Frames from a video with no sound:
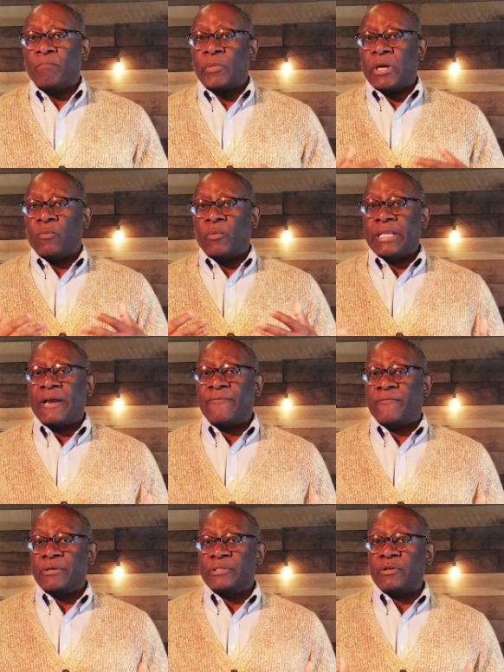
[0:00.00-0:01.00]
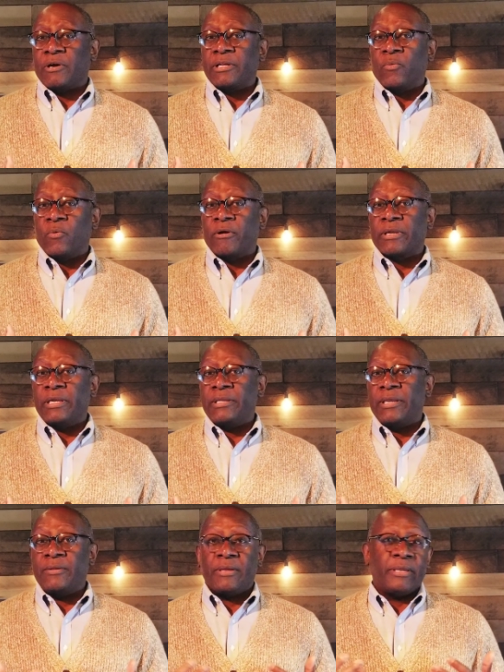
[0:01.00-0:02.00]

uh, when I first started working in,